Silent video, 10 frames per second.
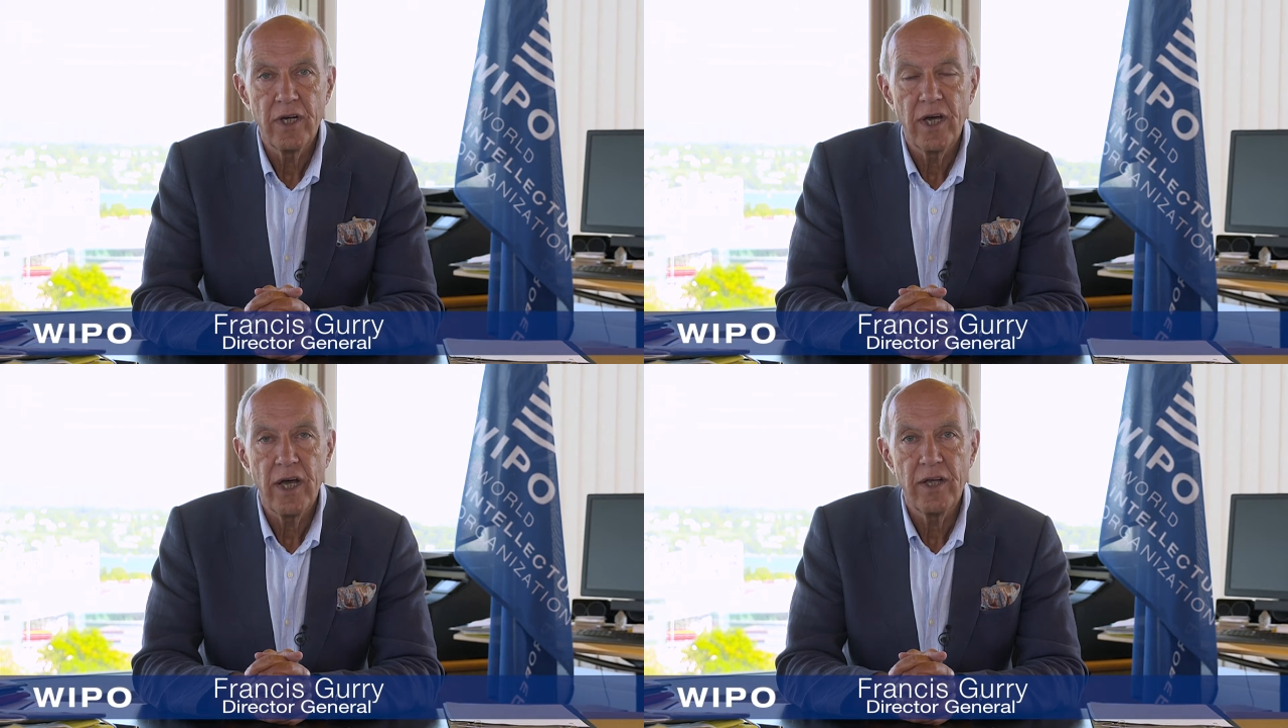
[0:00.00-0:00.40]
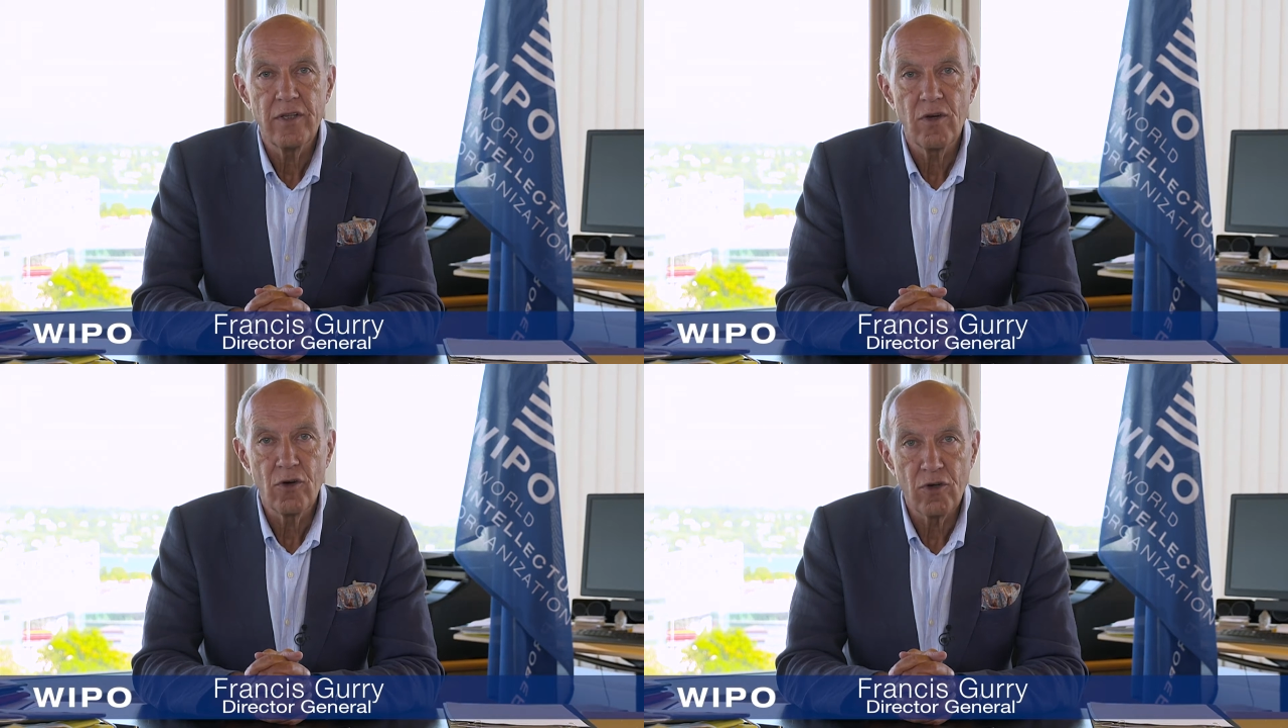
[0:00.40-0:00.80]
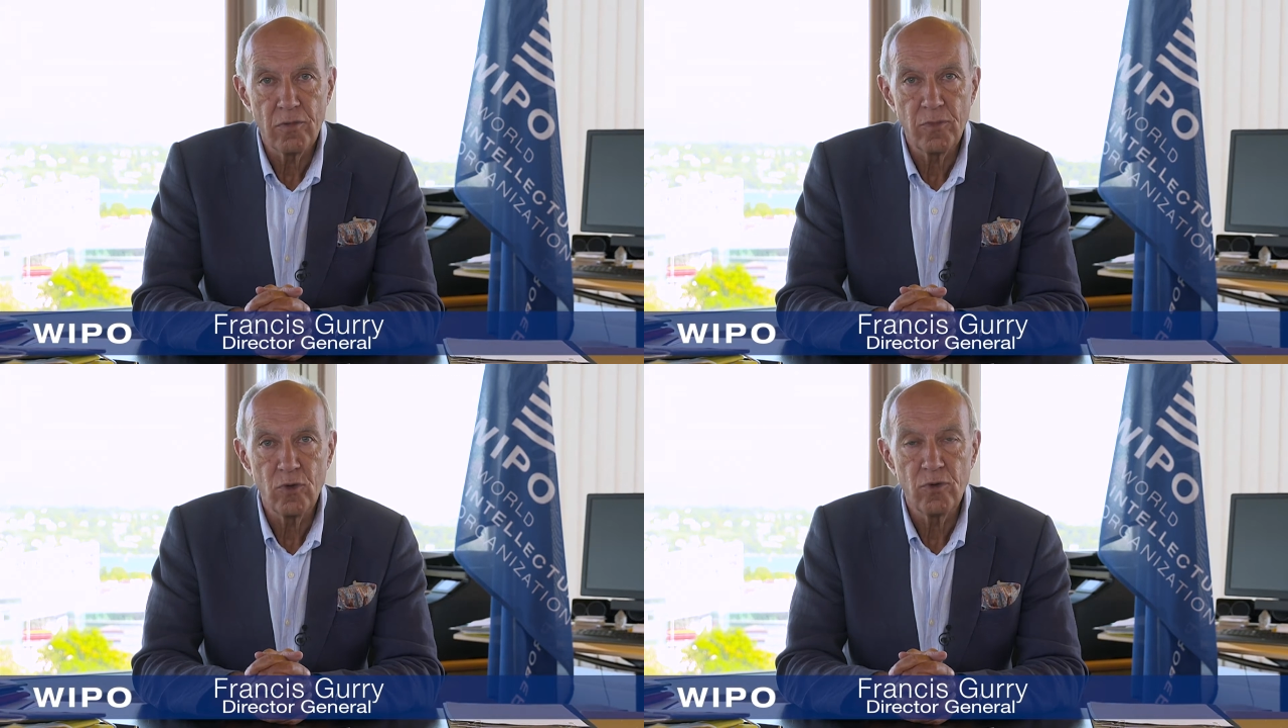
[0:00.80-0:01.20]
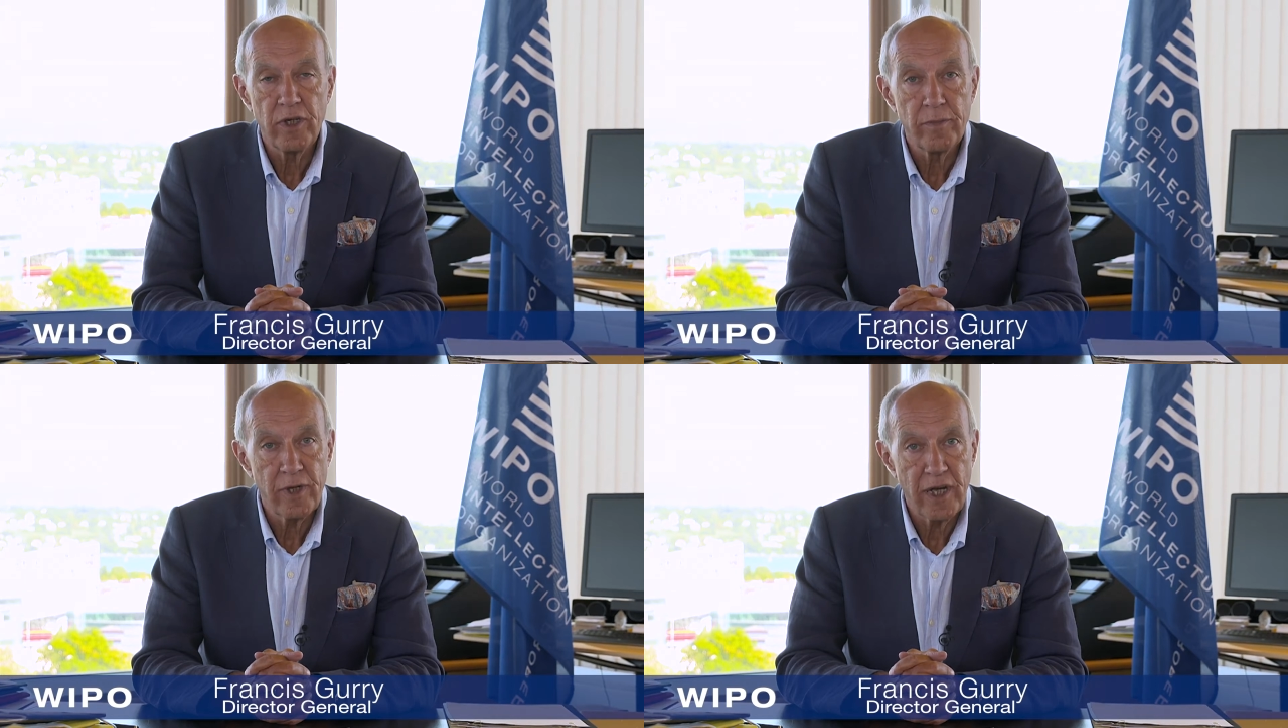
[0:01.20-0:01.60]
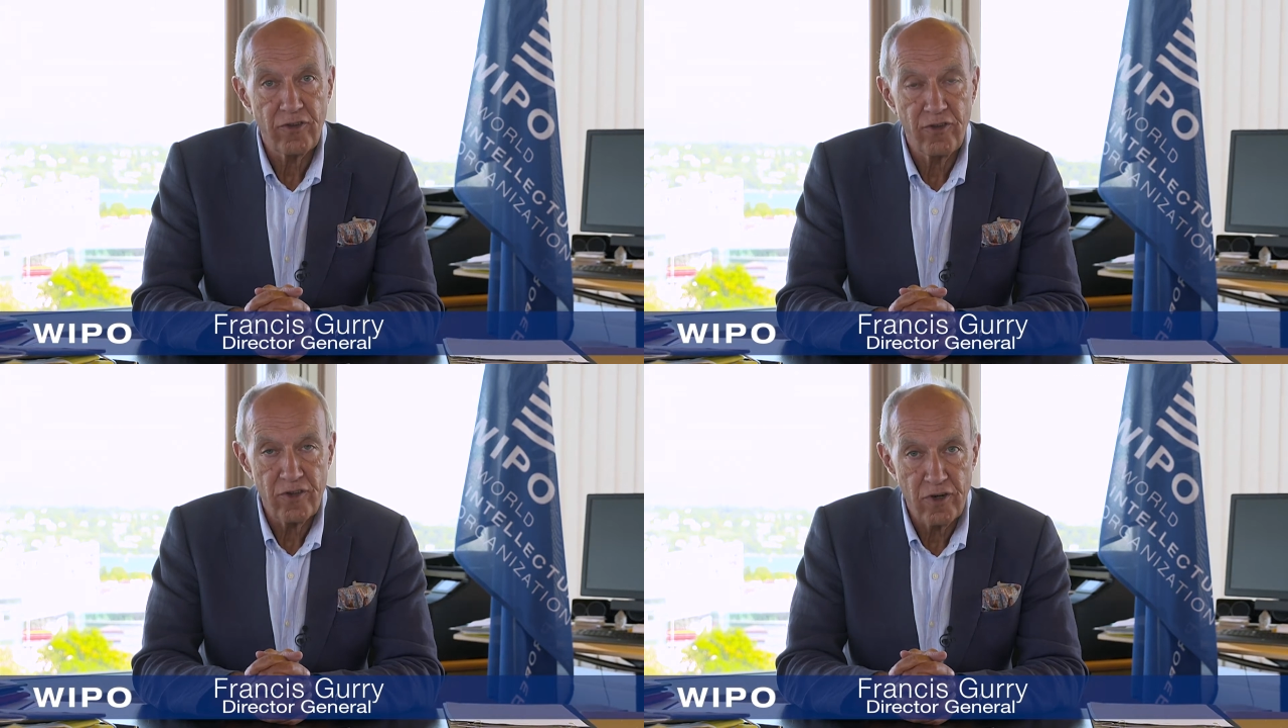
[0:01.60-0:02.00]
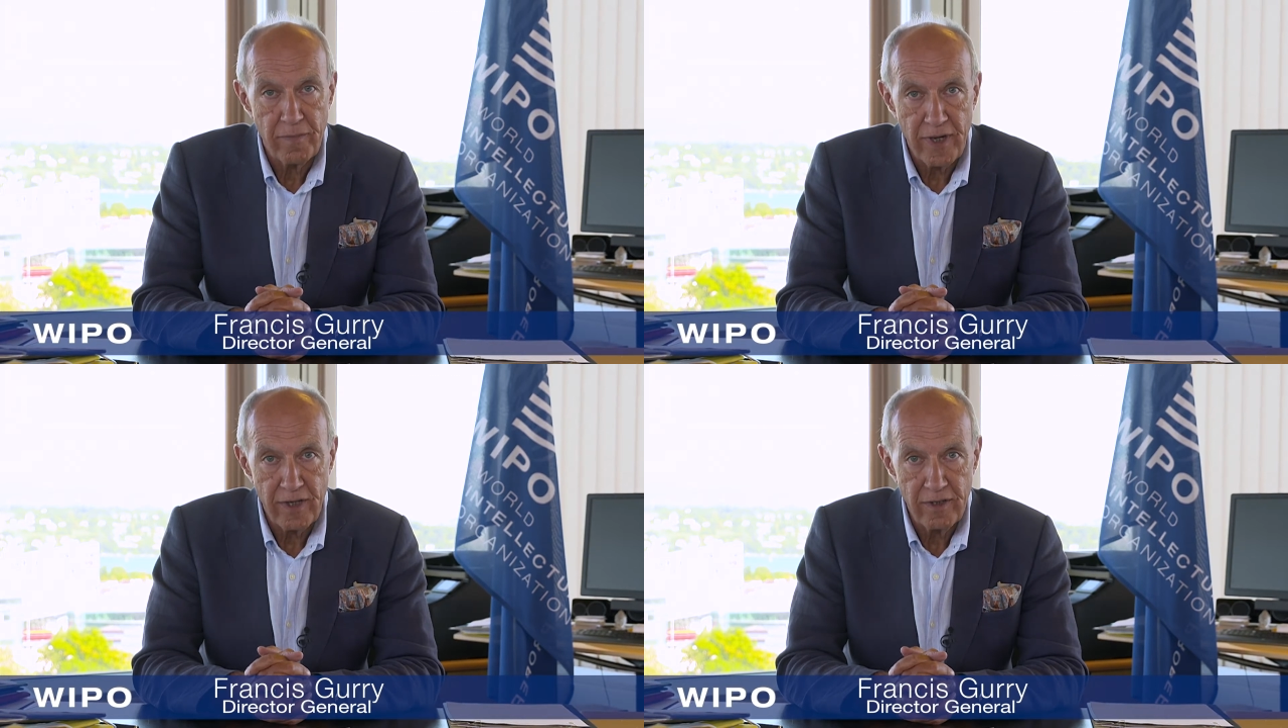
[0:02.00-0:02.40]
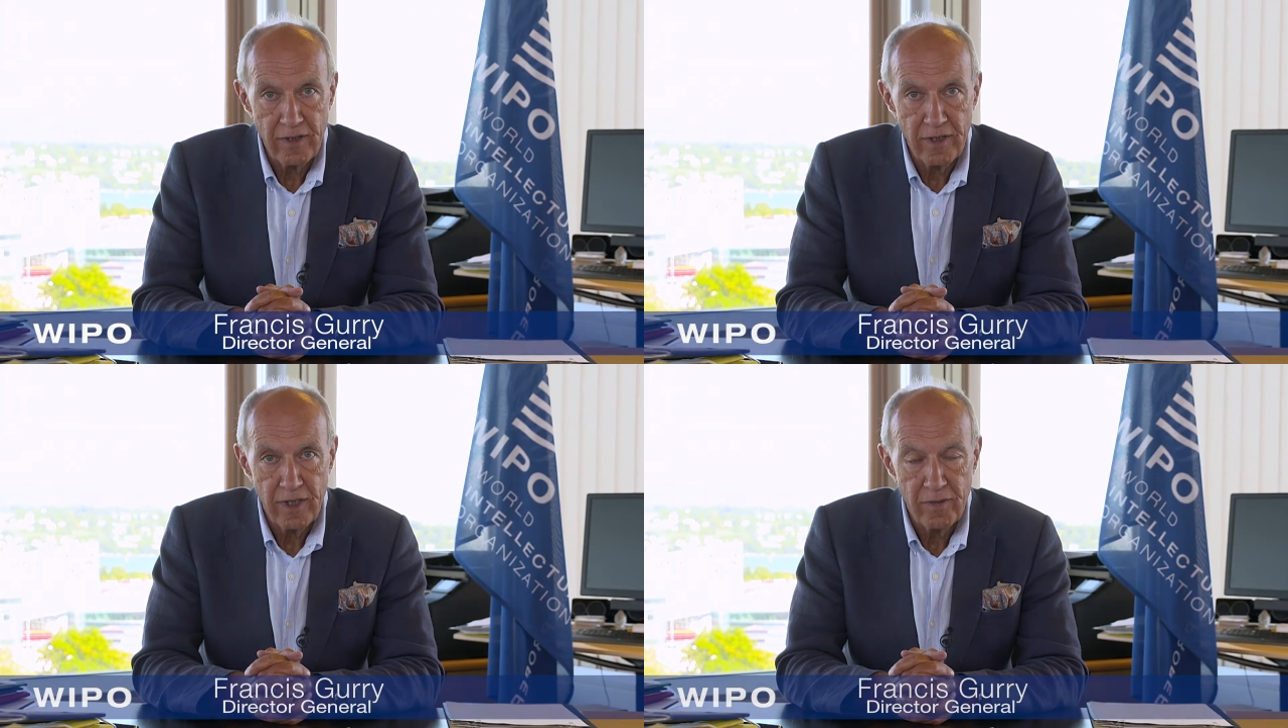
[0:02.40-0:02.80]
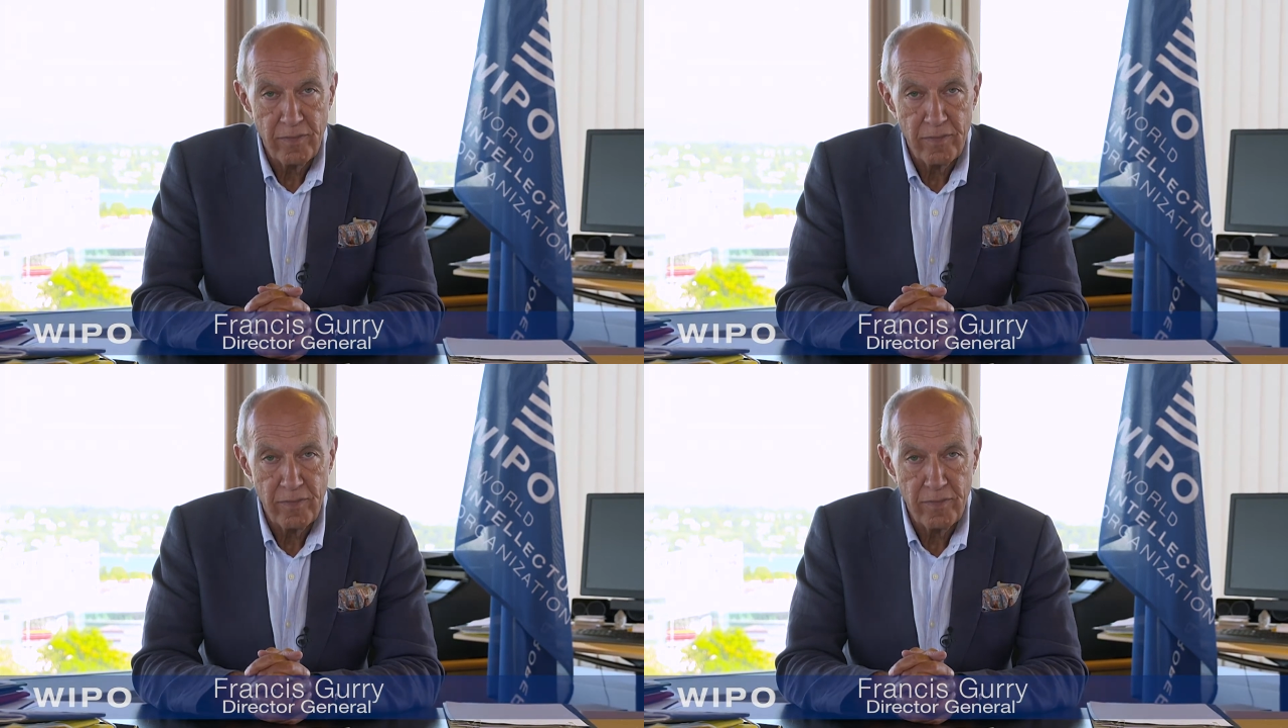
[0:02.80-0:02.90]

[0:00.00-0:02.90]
uh, the Honourable Nirmala Sitharaman,